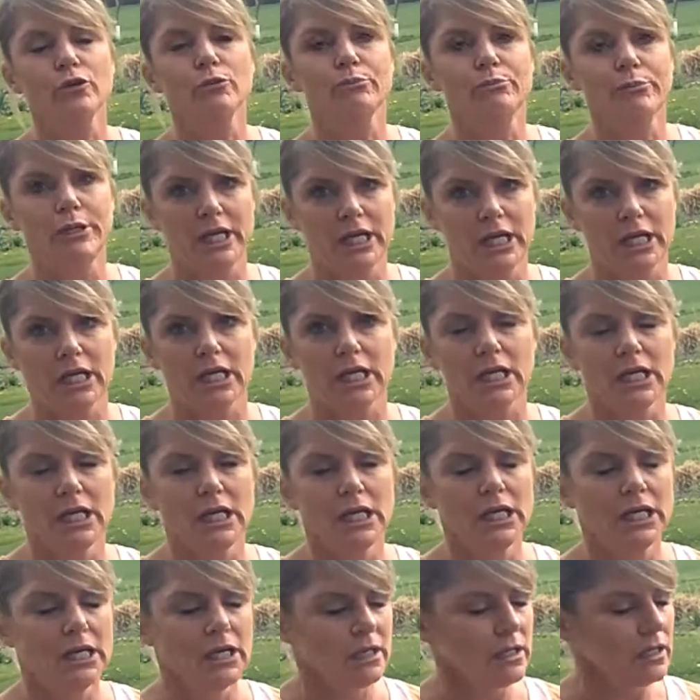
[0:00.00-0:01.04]
your meat,
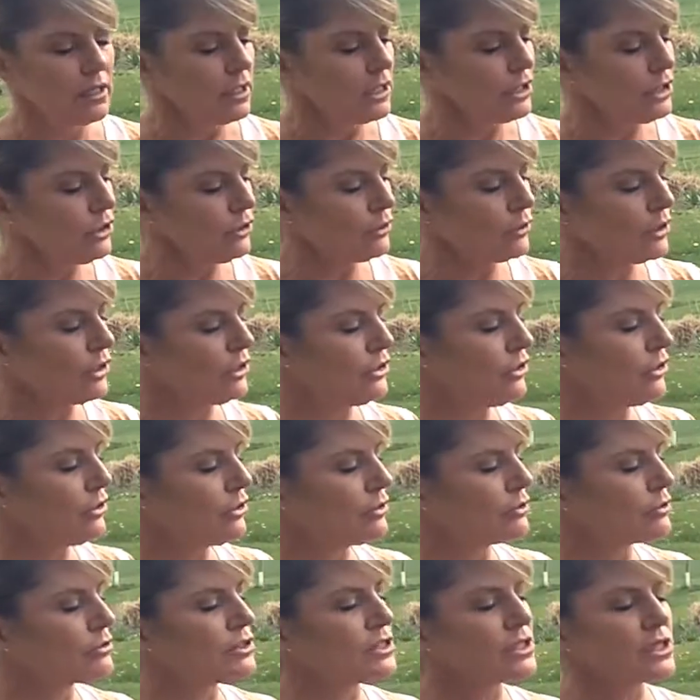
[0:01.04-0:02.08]
you can
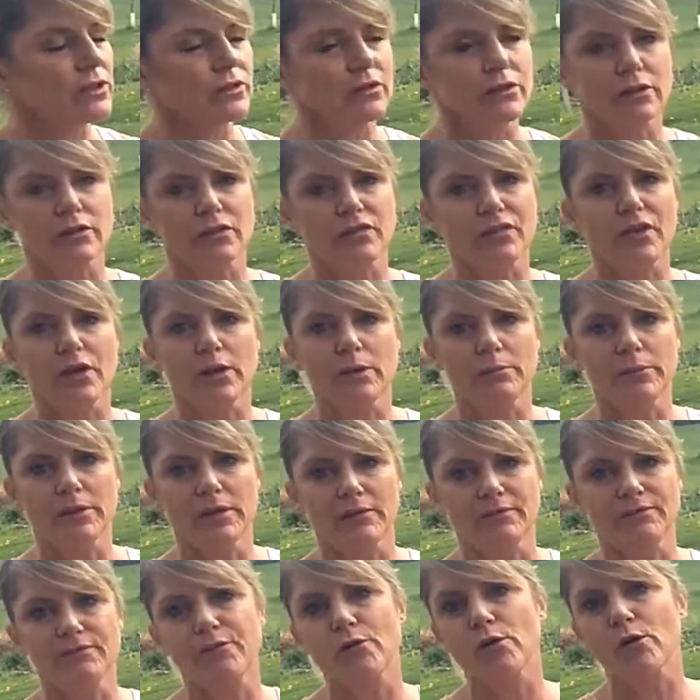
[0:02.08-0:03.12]
use the thumb
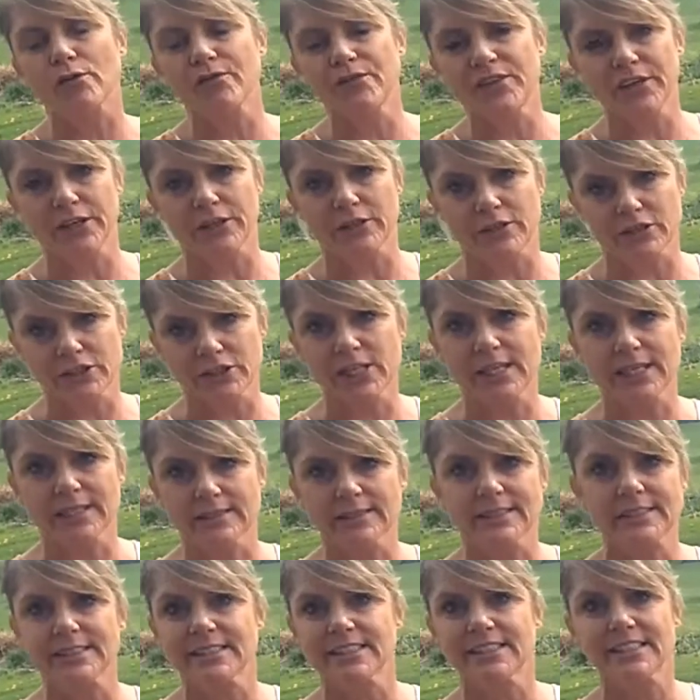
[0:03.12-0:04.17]
and forefinger
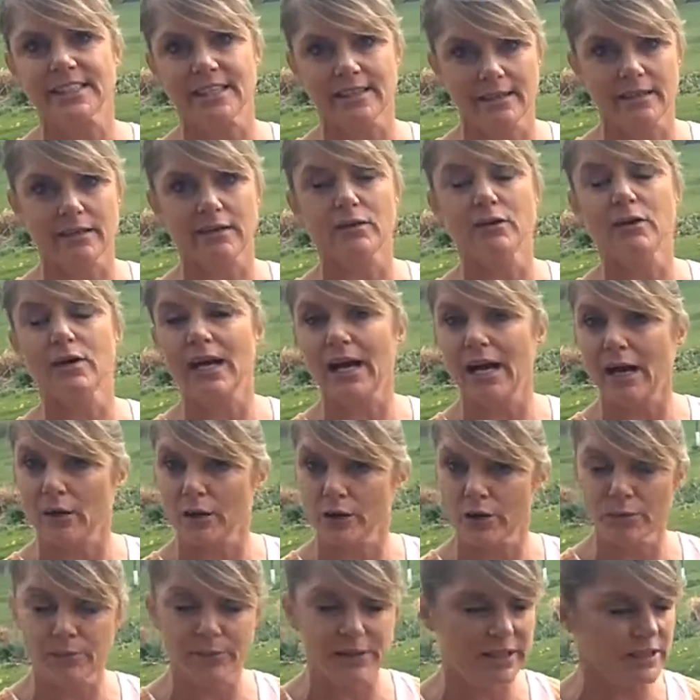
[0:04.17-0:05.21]
test to tell
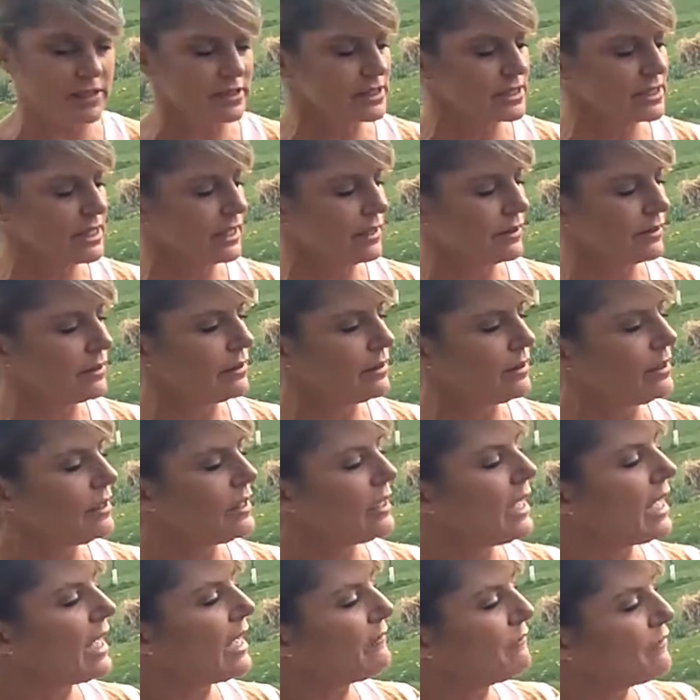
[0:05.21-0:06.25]
how your meat is done.
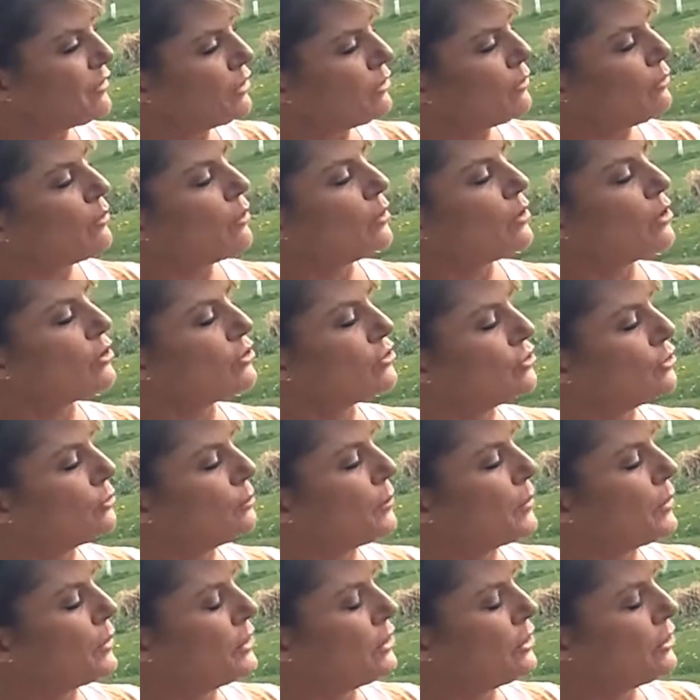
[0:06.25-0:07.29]
If you
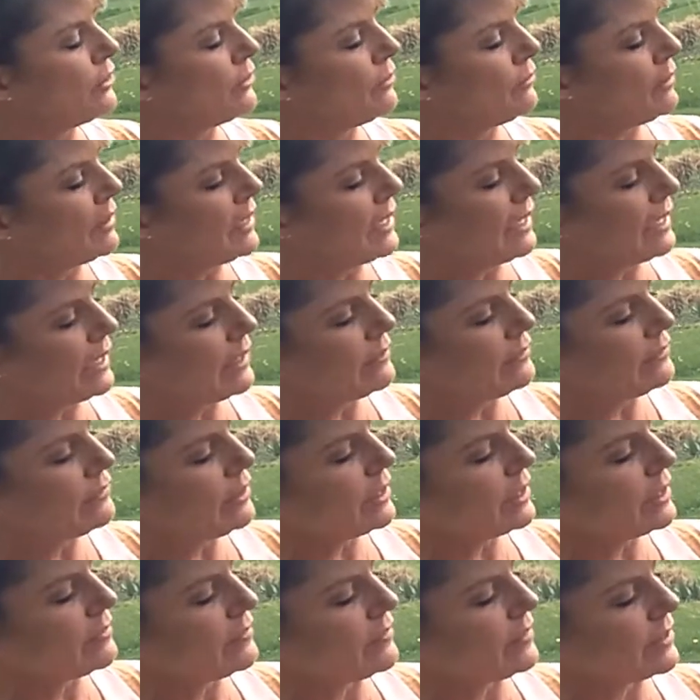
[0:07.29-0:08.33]
put your hand
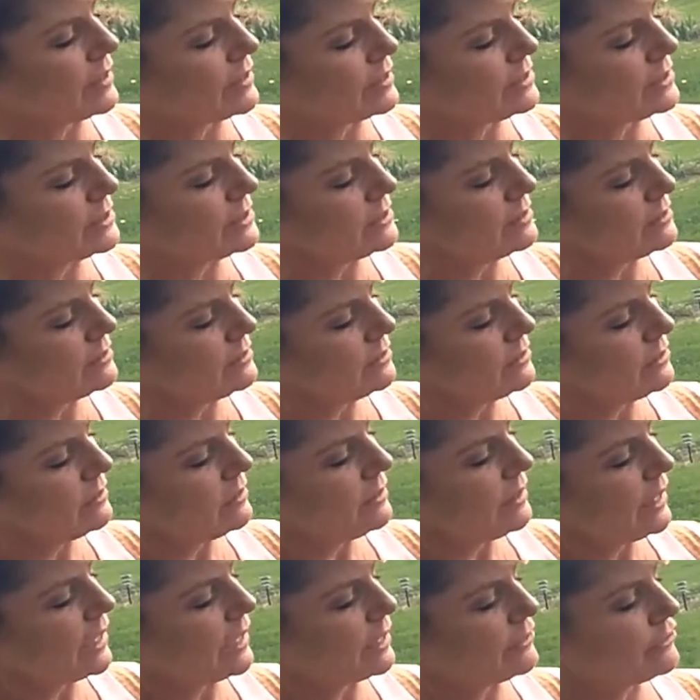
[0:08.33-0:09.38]
like this
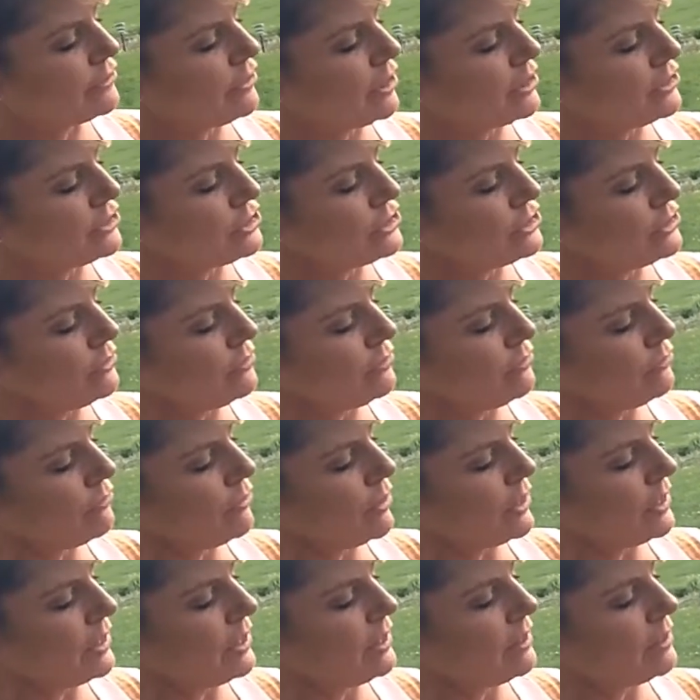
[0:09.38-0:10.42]
and touch
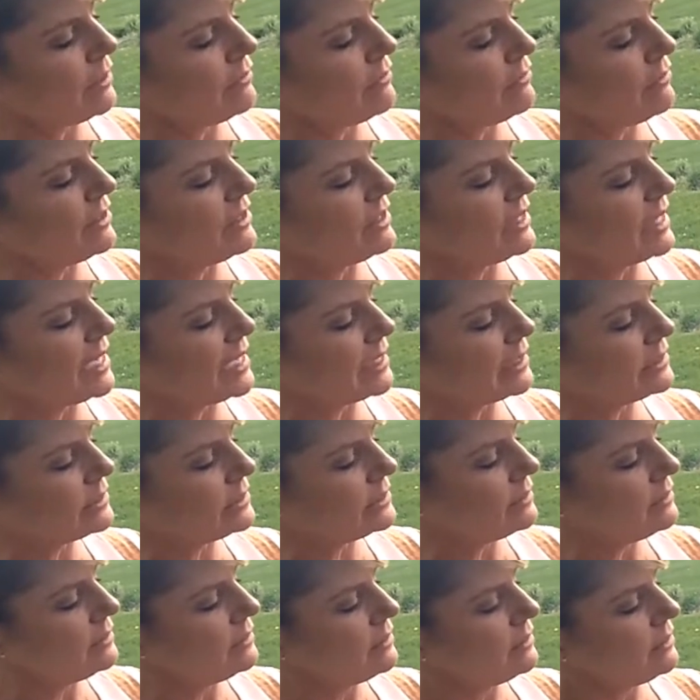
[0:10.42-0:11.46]
right here,
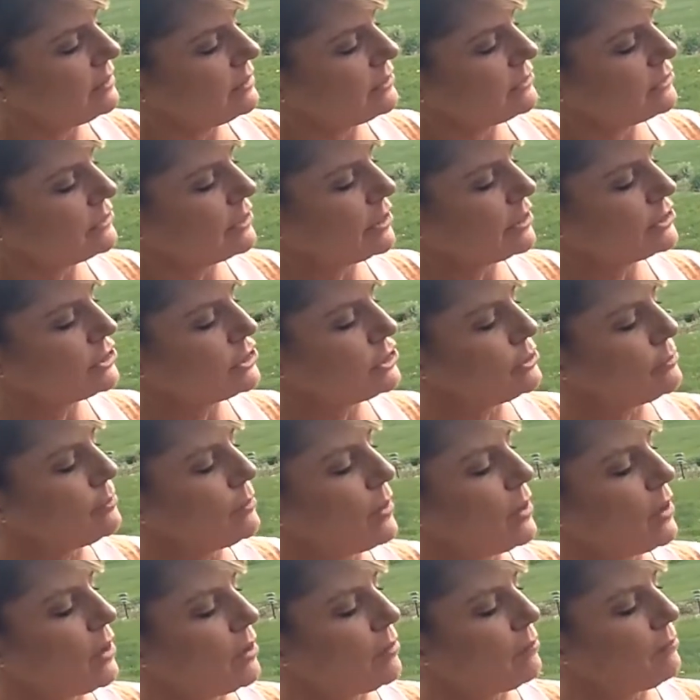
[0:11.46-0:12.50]
relaxed, touch your
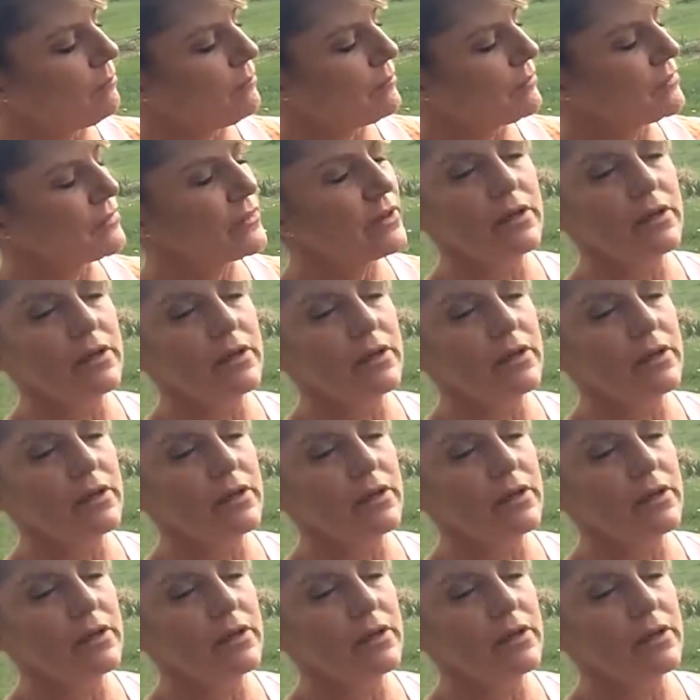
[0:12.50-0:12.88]
palm,